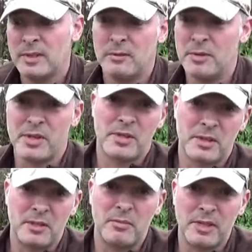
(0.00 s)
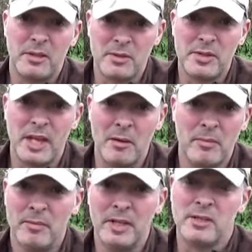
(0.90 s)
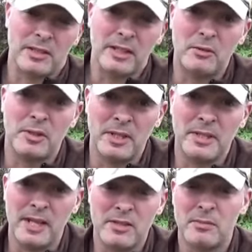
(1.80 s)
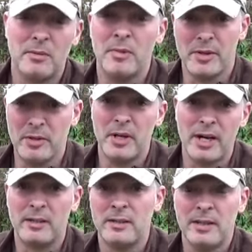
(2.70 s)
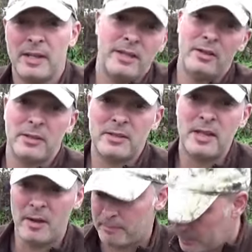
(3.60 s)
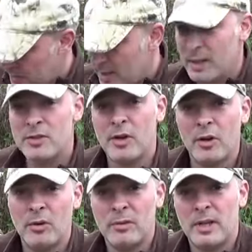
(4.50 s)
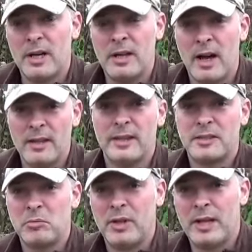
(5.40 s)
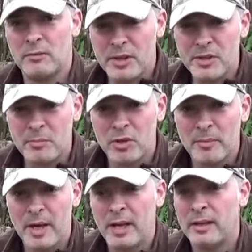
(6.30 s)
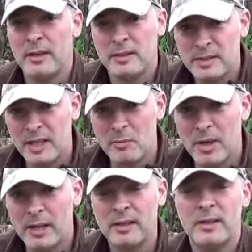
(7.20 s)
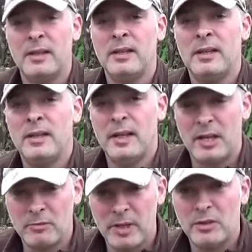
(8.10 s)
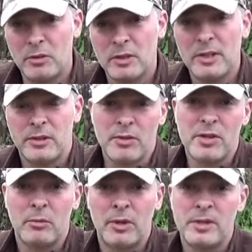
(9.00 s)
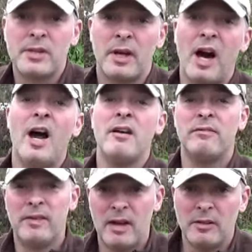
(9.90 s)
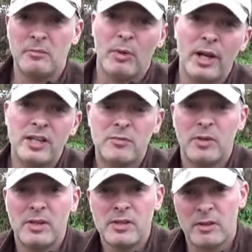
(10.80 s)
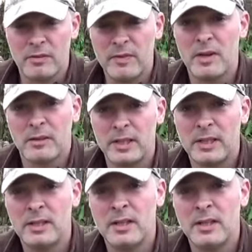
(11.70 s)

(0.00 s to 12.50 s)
resistant to potato scab. I just like the way they taste, but they're not, and they all got scab. So I like to plant Russet Burbank, Kennebec, and Red Norland. Those are the ones I have found in my experience are fairly